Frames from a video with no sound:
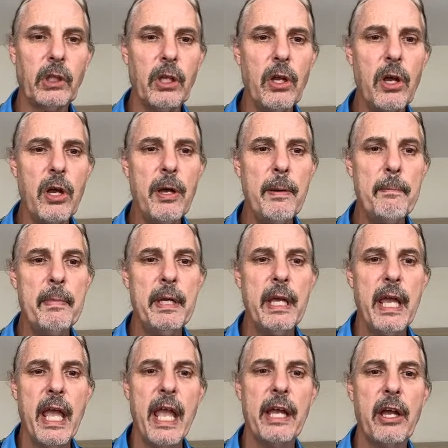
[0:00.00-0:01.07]

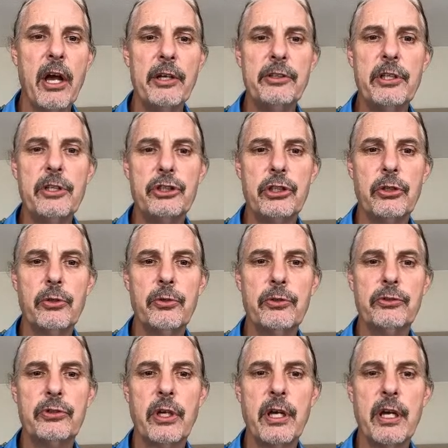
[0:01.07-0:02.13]
And content
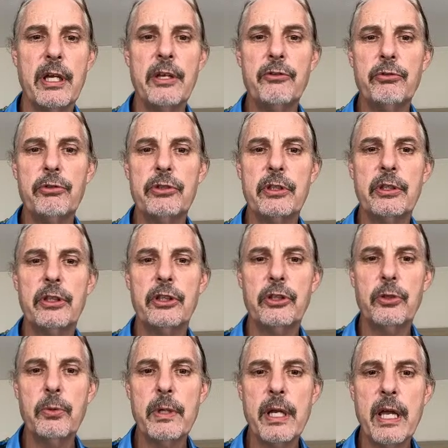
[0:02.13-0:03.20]
shows interest in
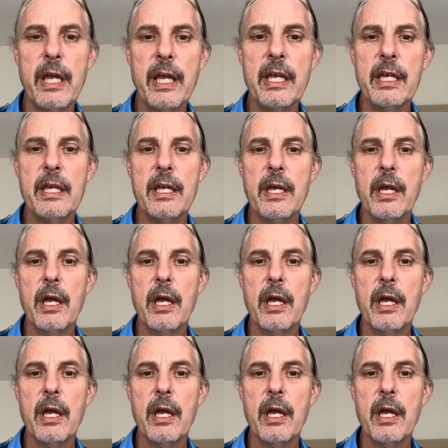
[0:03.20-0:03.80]
Q&A,